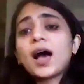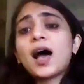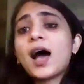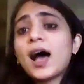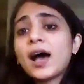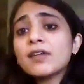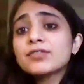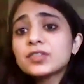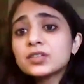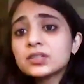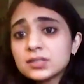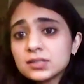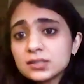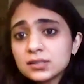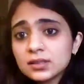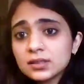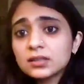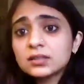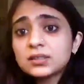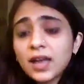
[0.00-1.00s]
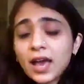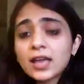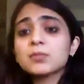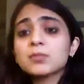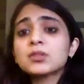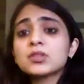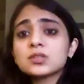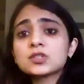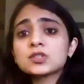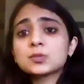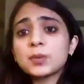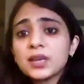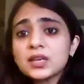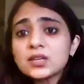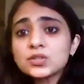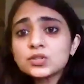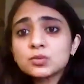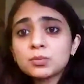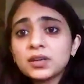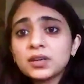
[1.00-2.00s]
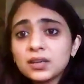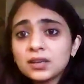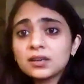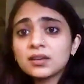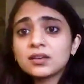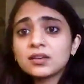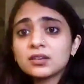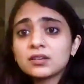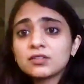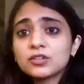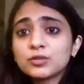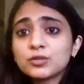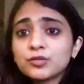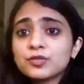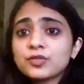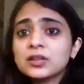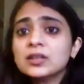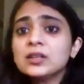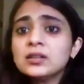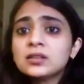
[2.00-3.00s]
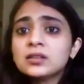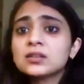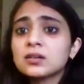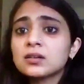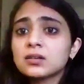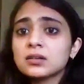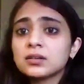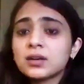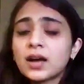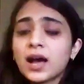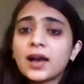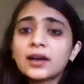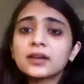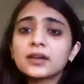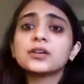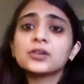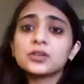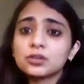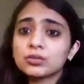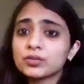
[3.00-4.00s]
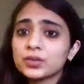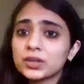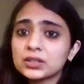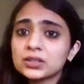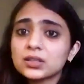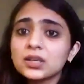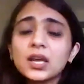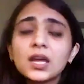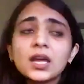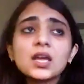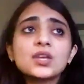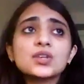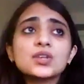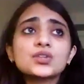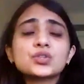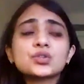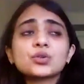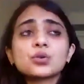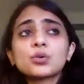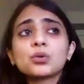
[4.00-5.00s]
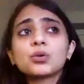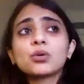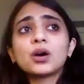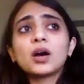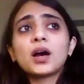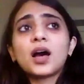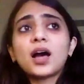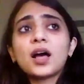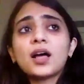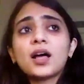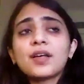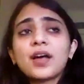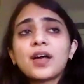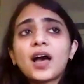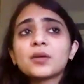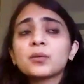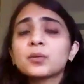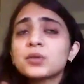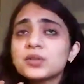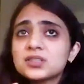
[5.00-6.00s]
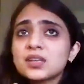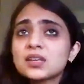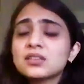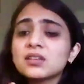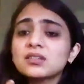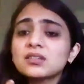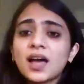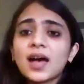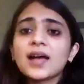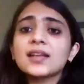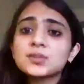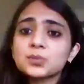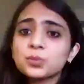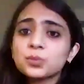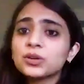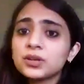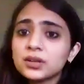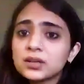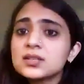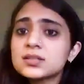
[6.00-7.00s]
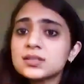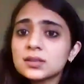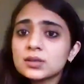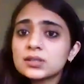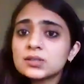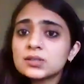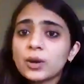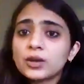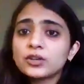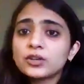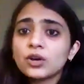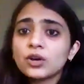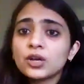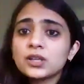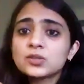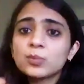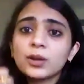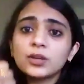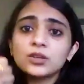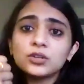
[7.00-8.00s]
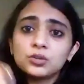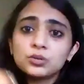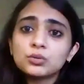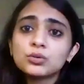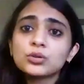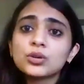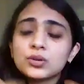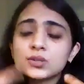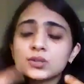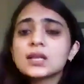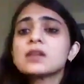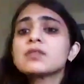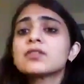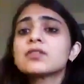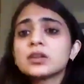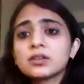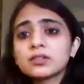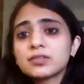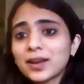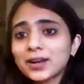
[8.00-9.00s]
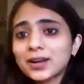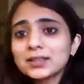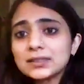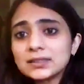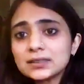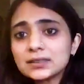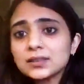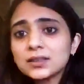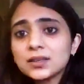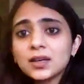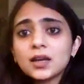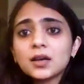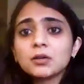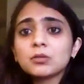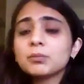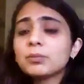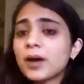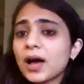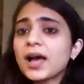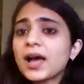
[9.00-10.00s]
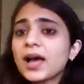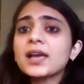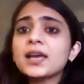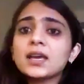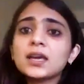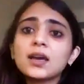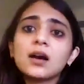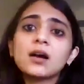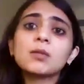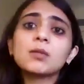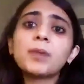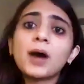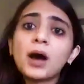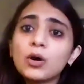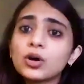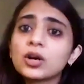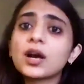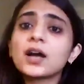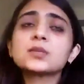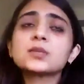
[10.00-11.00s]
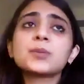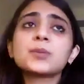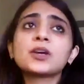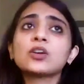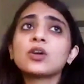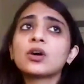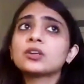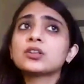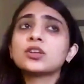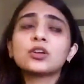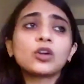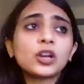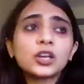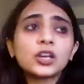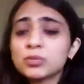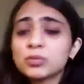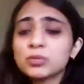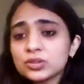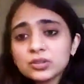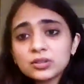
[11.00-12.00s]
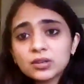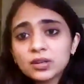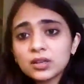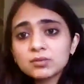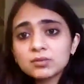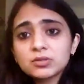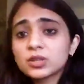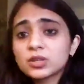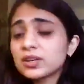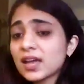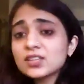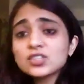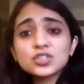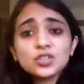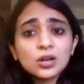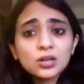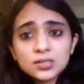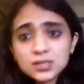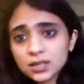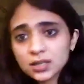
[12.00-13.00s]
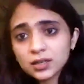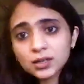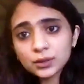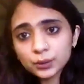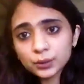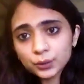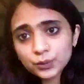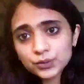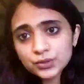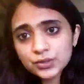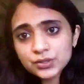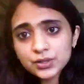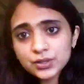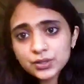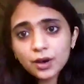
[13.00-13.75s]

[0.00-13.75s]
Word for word: have this, the time and the space to be to feel the anger of it. So I would say that that's what it is. It's when you're, it's when you yourself are affected by power cuts, by not you're not able to. So restaurants are closed.